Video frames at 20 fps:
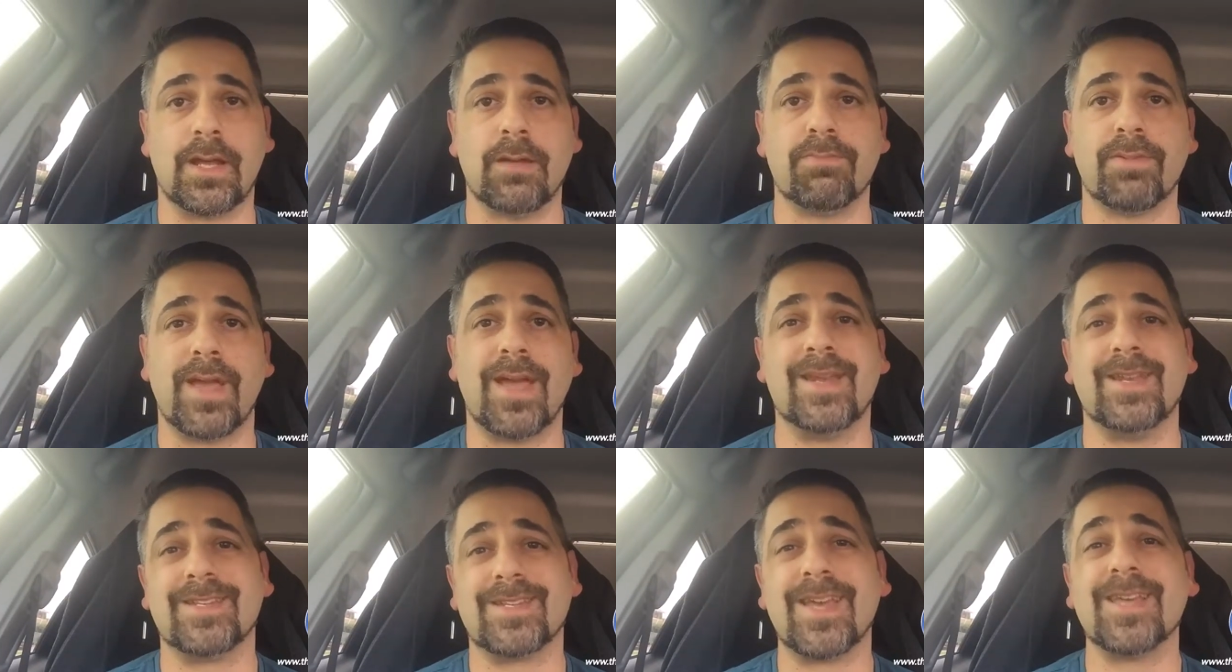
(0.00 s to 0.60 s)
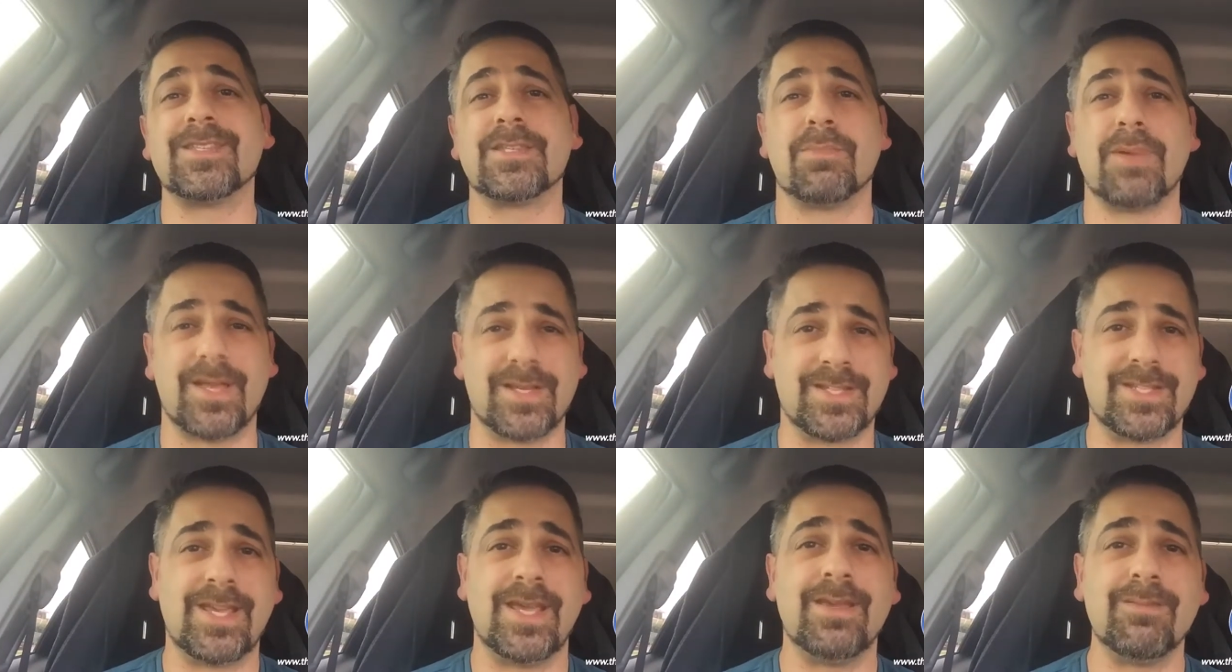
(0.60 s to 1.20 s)
and it takes about
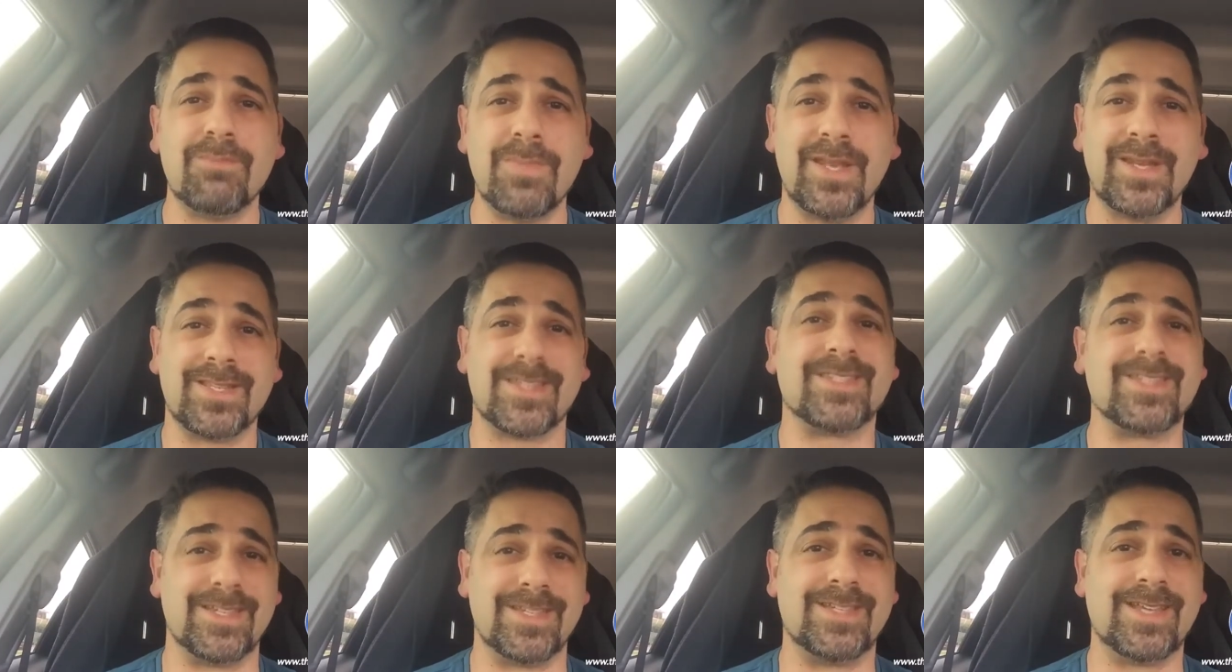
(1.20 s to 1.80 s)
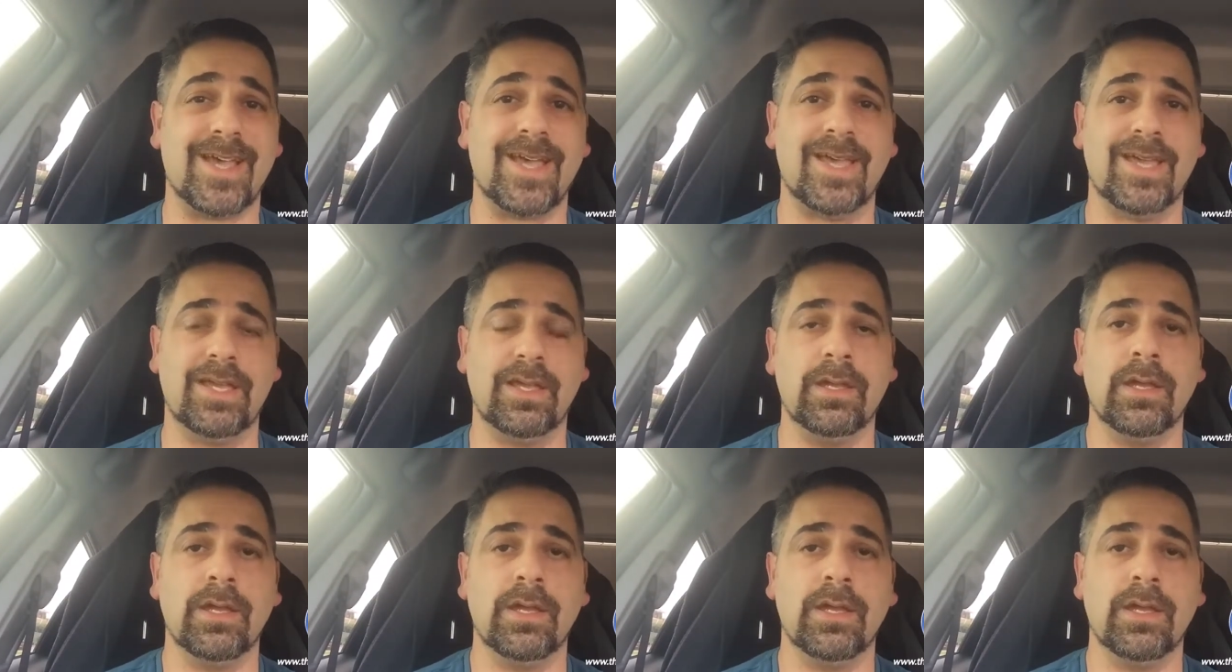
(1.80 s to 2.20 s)
10 minutes a day